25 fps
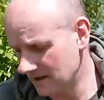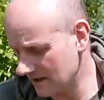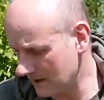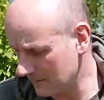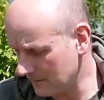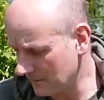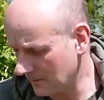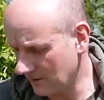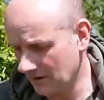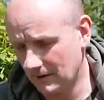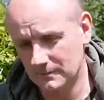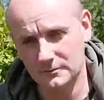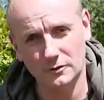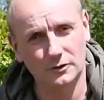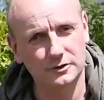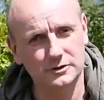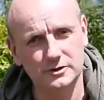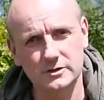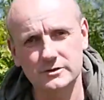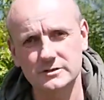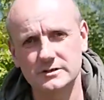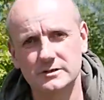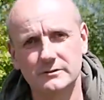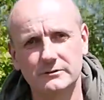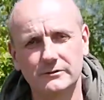up. I'm not
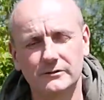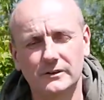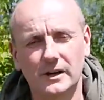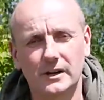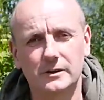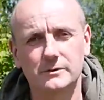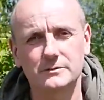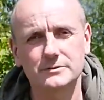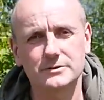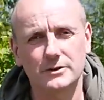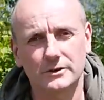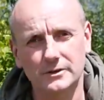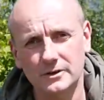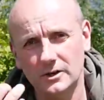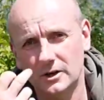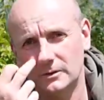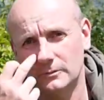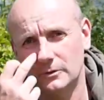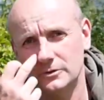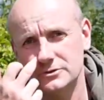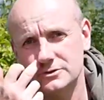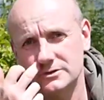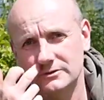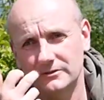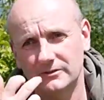using the float, so I can't
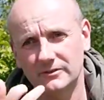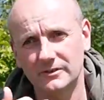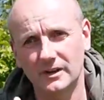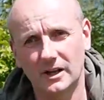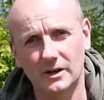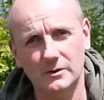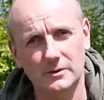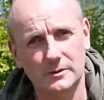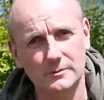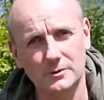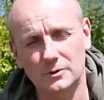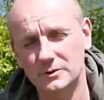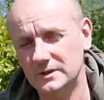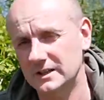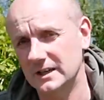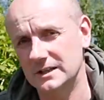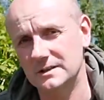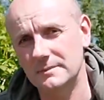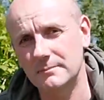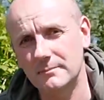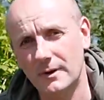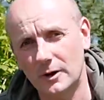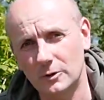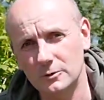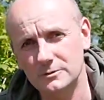watch the float. I'm not getting
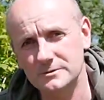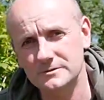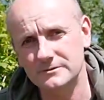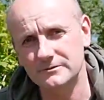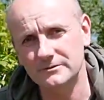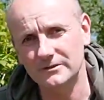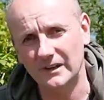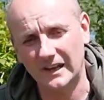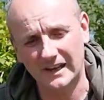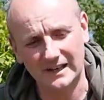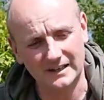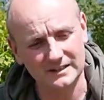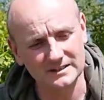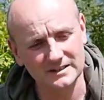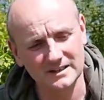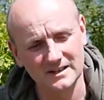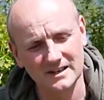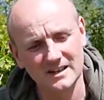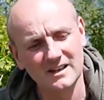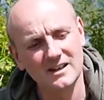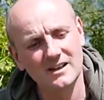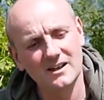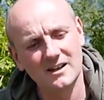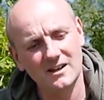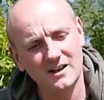a bolt effect.
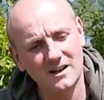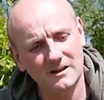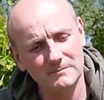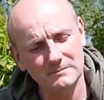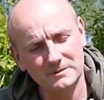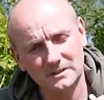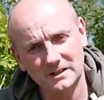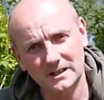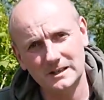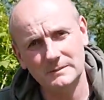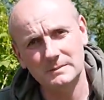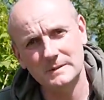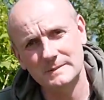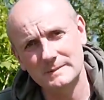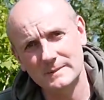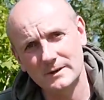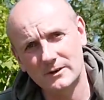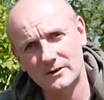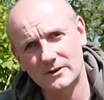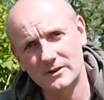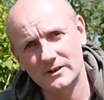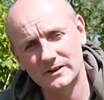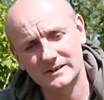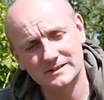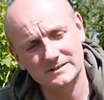I'm keeping my
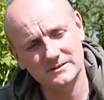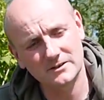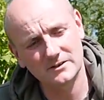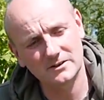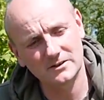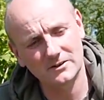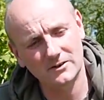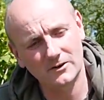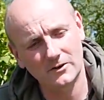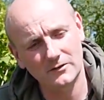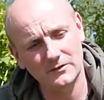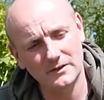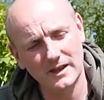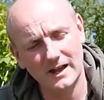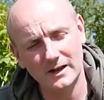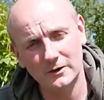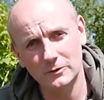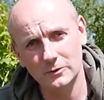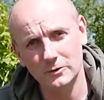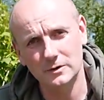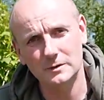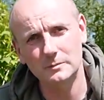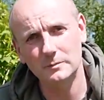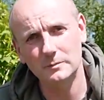eye on that hook